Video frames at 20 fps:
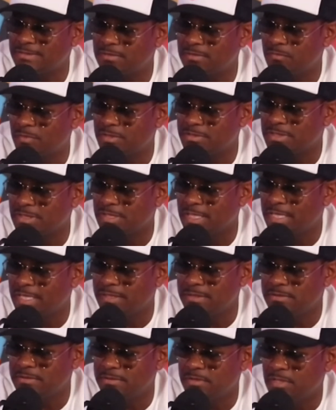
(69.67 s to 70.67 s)
It wasn't
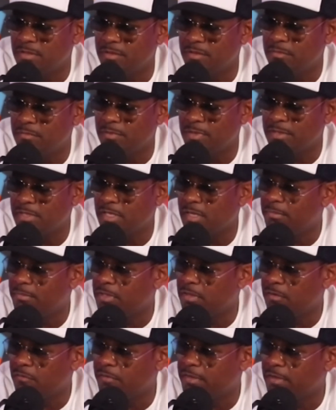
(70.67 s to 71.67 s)
like, he wasn't
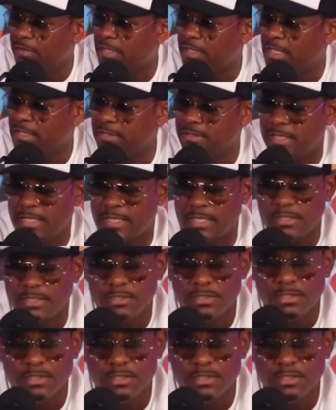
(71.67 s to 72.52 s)
coming over there like that.